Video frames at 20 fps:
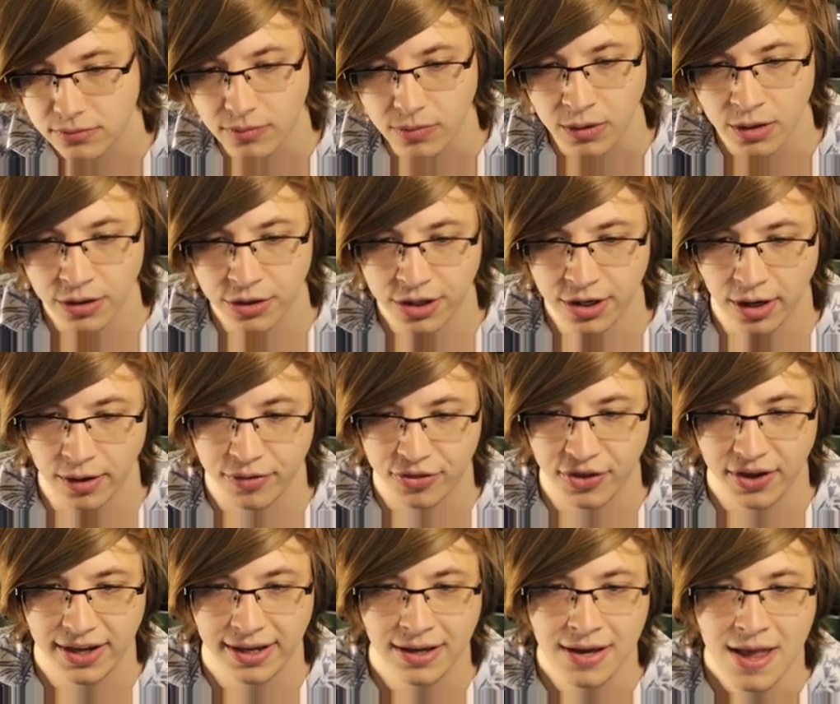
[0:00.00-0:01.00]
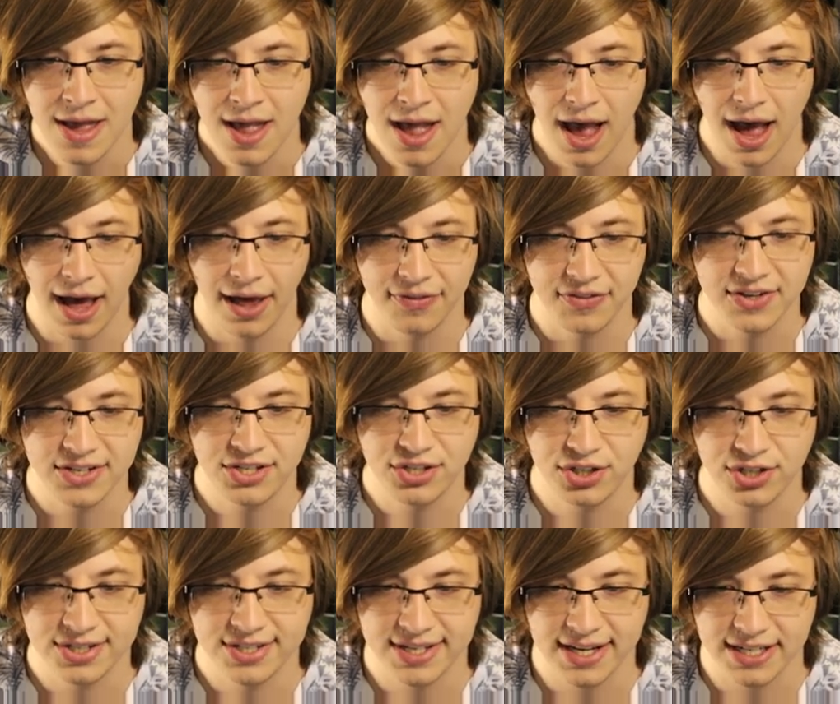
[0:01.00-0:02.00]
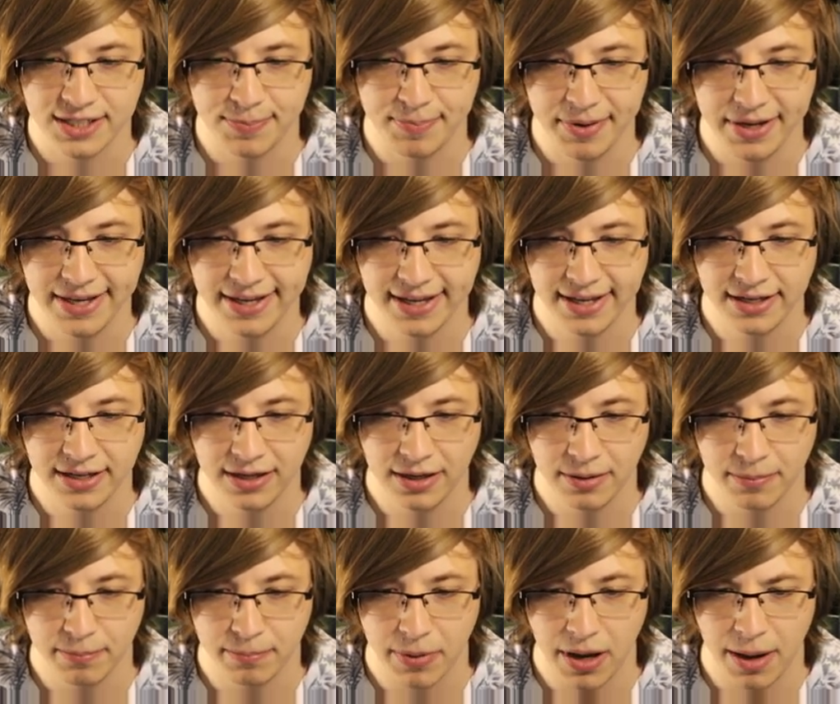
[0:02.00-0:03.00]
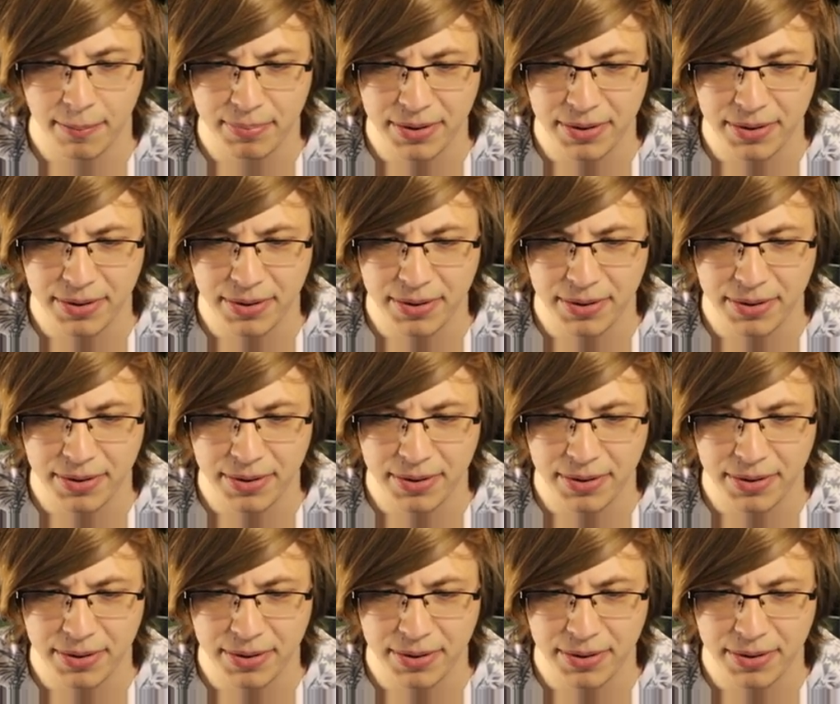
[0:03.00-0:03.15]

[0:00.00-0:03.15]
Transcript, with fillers: you know thing uh, this just says beacon uh,